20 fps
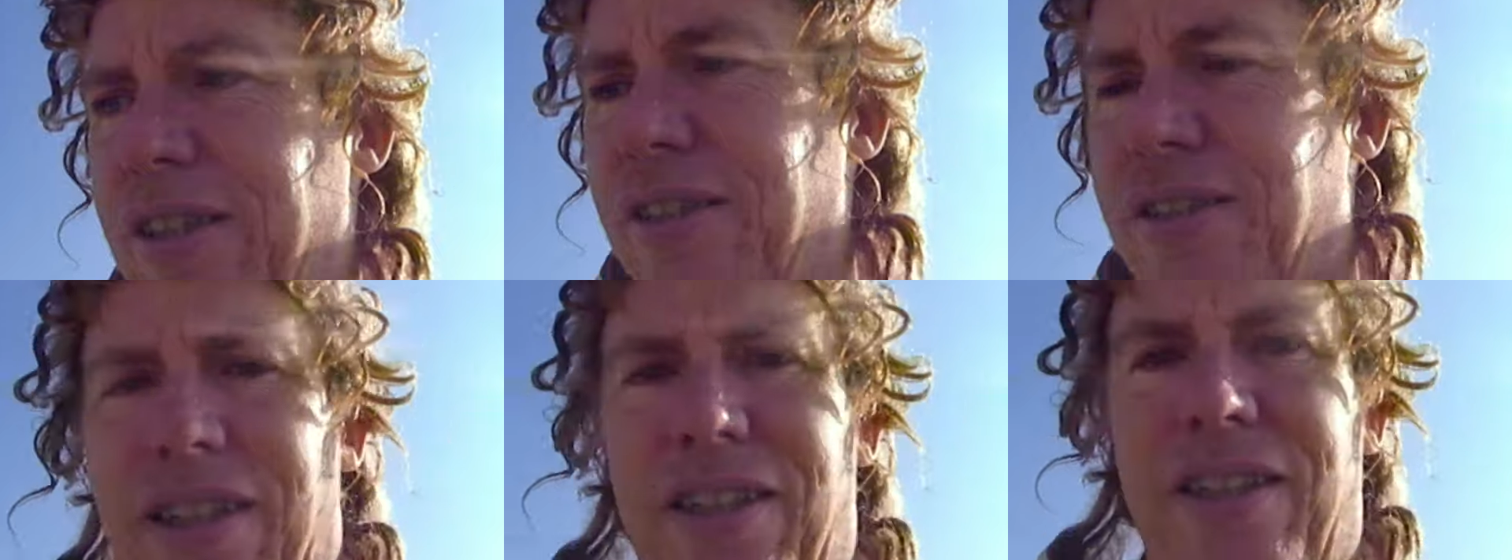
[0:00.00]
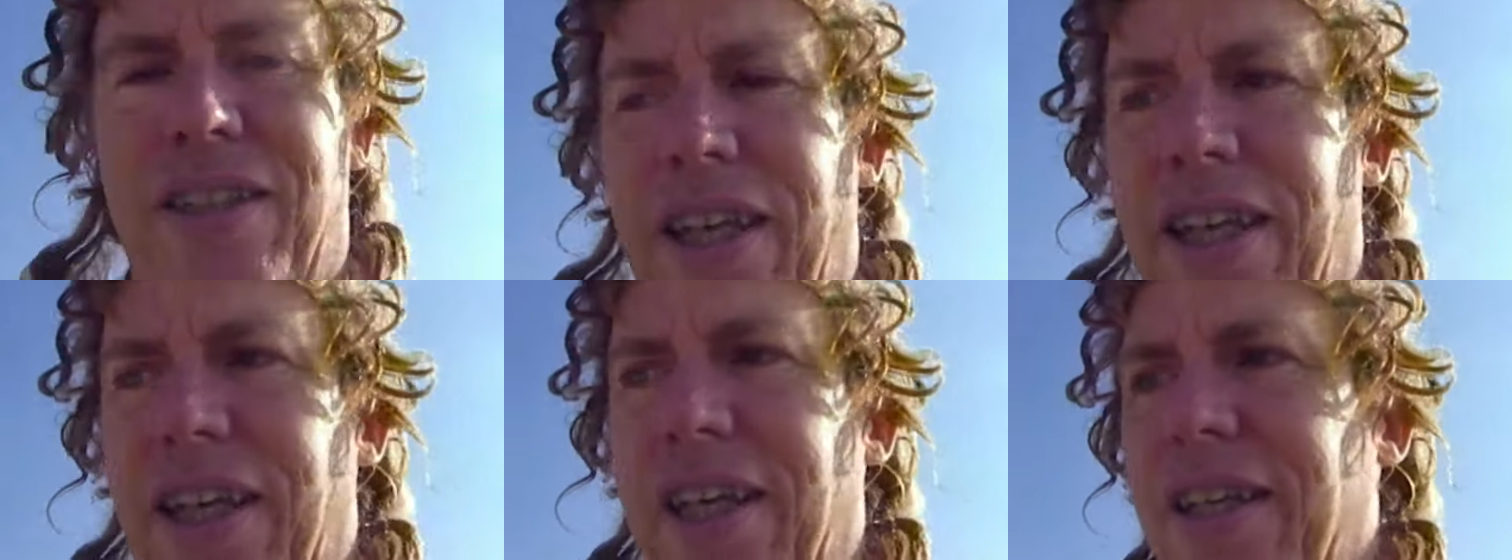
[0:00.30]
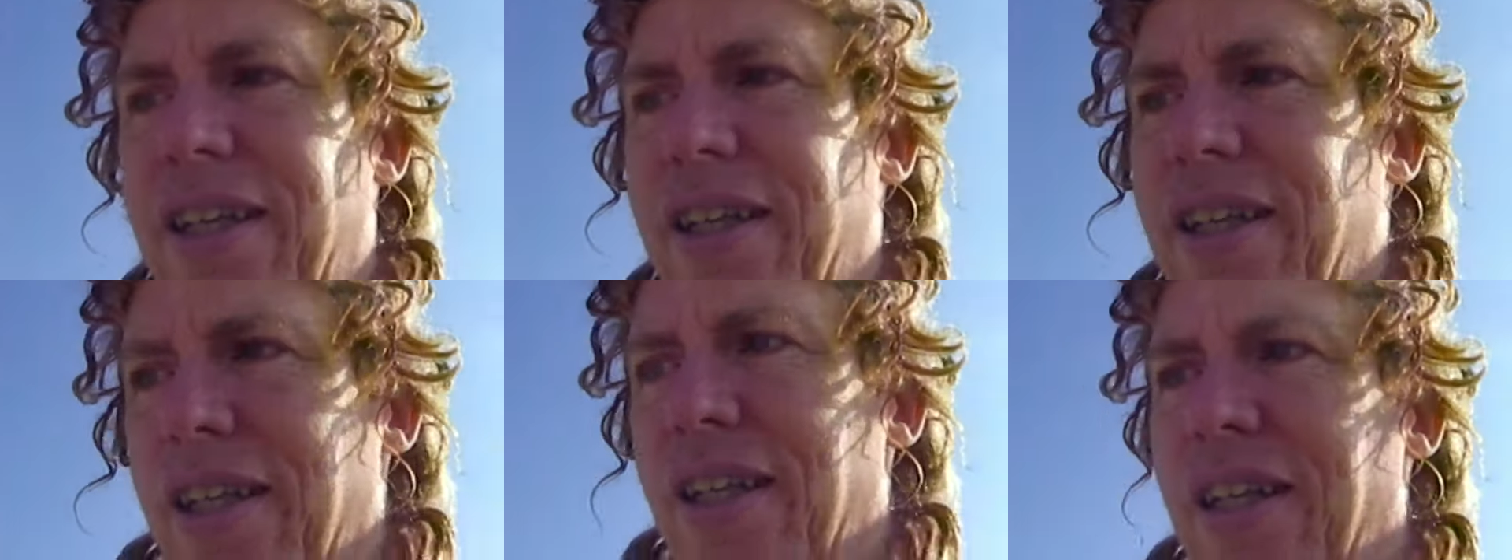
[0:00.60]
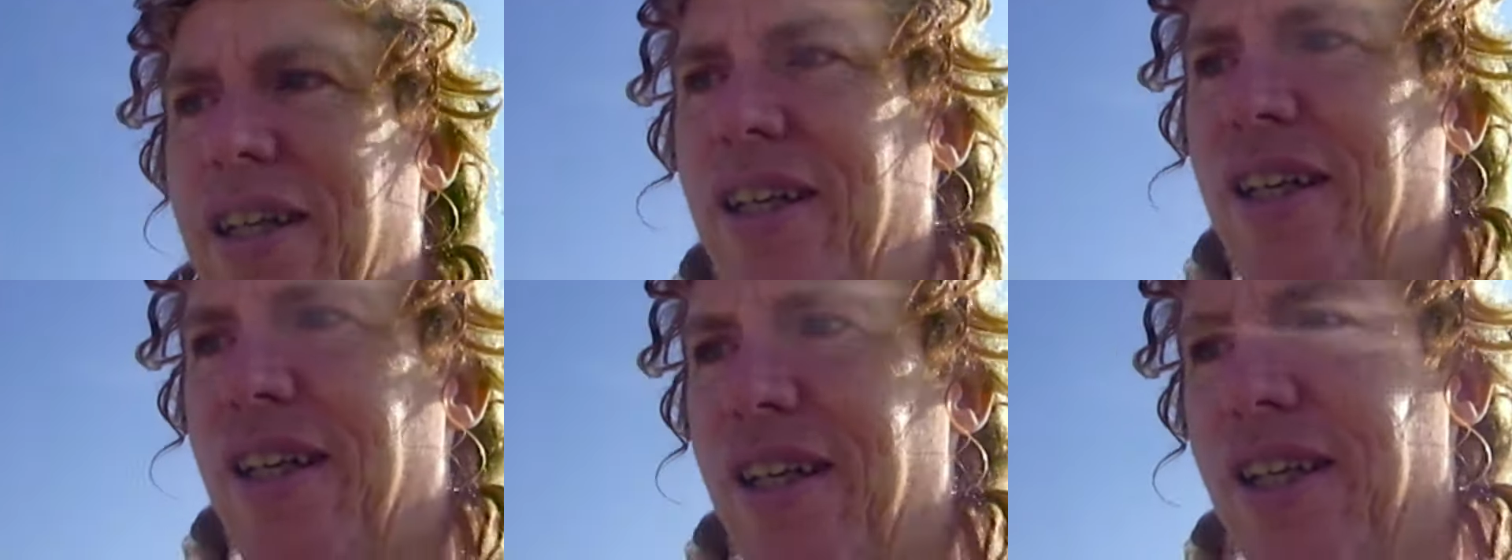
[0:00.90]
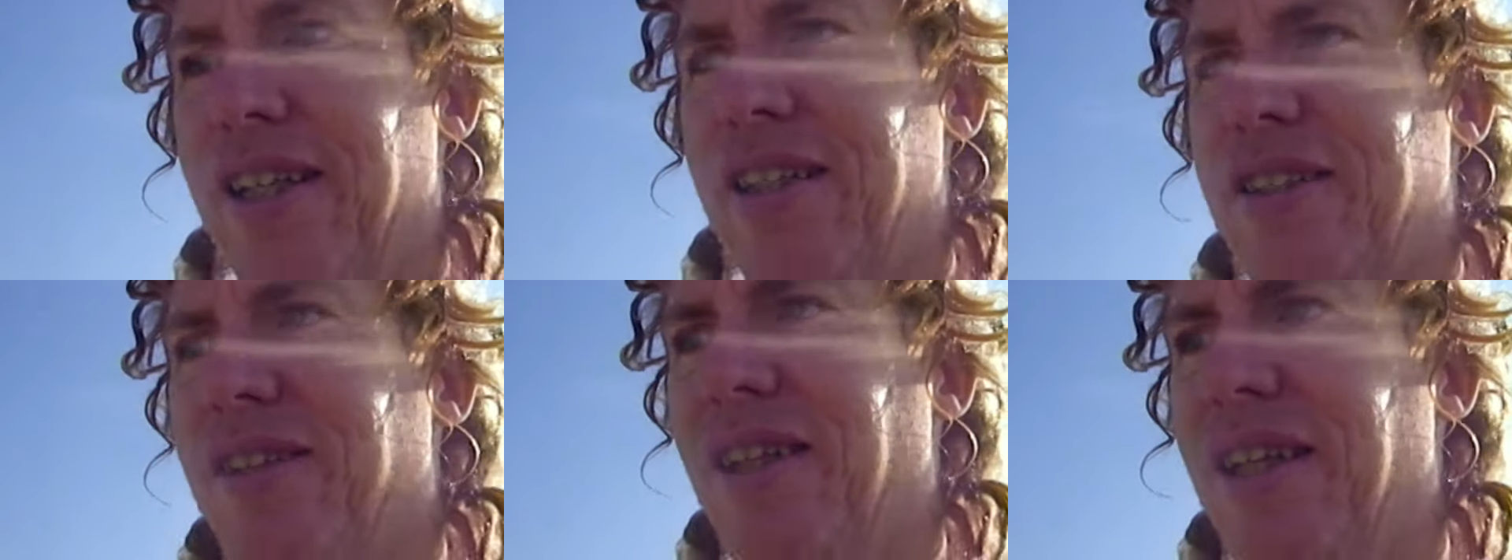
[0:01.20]
in Turkey
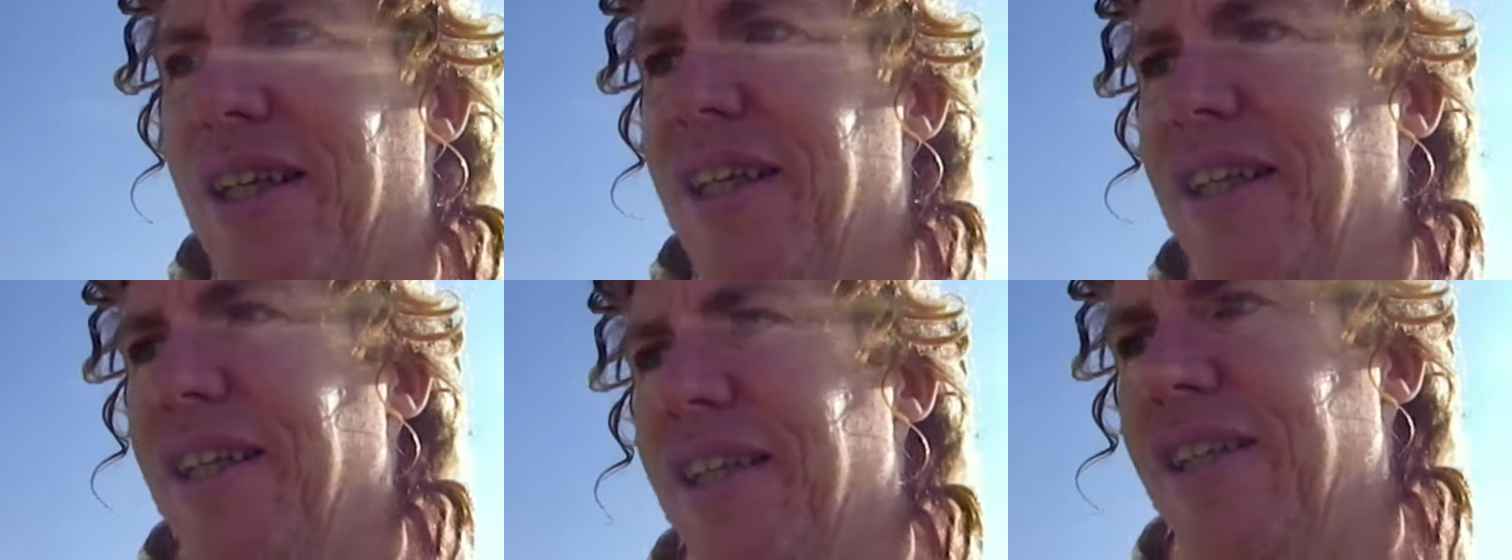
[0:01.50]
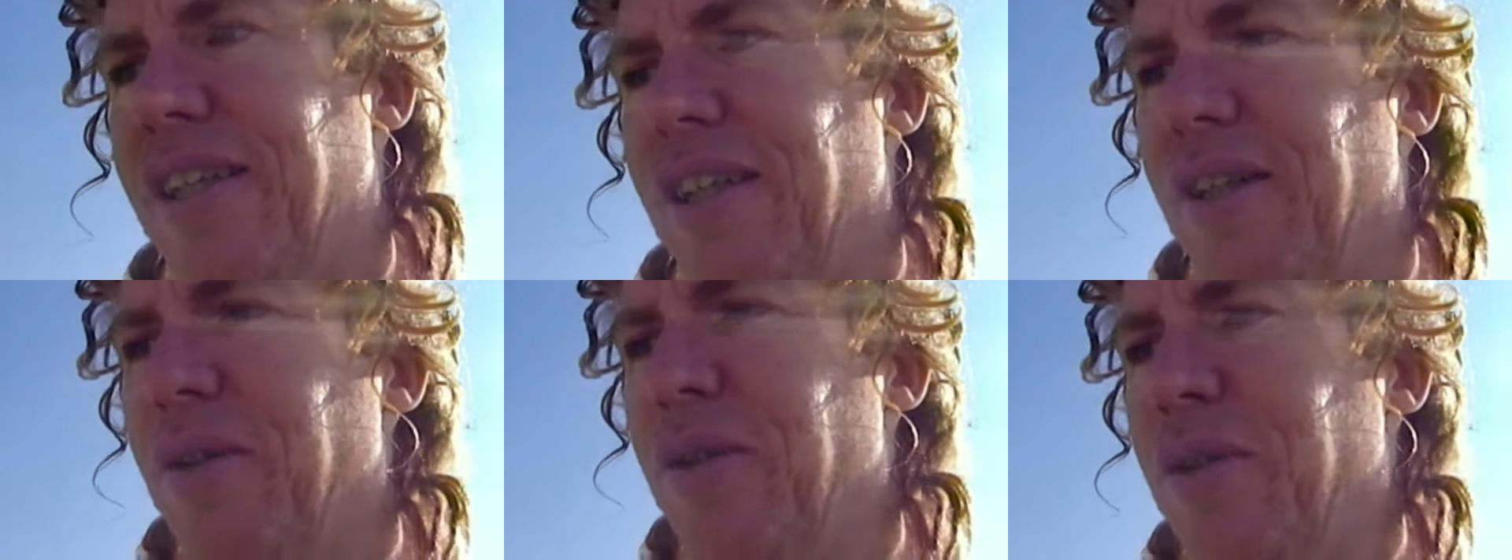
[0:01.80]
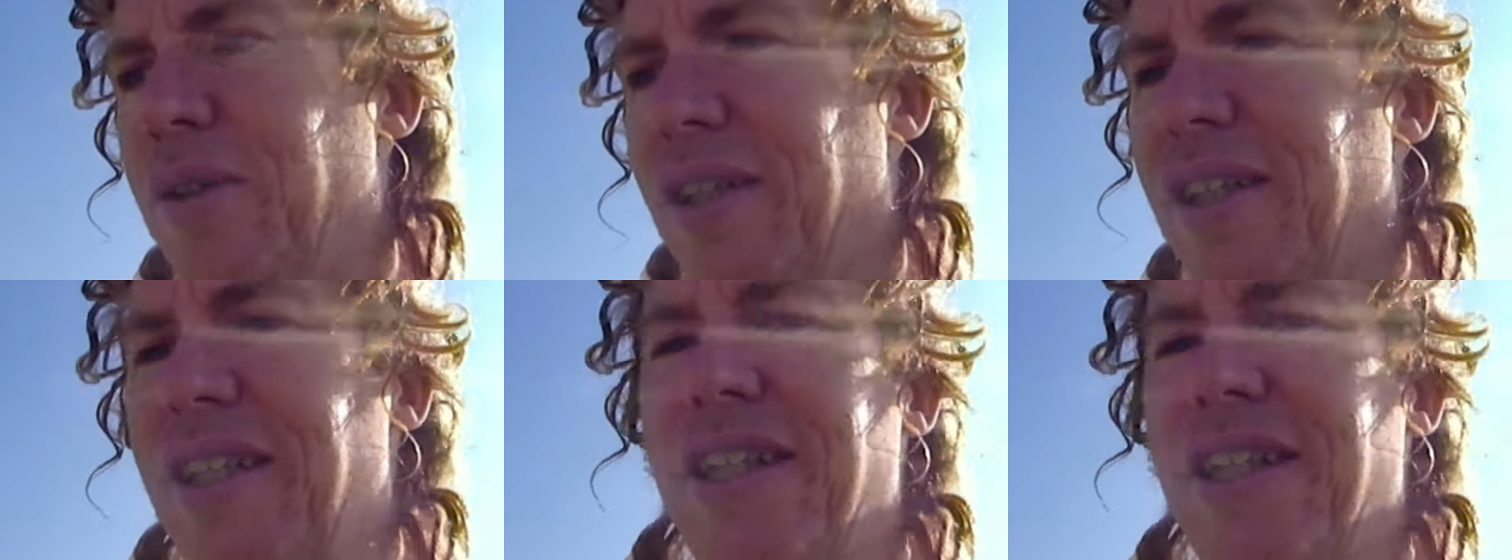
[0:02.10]
is like, you know,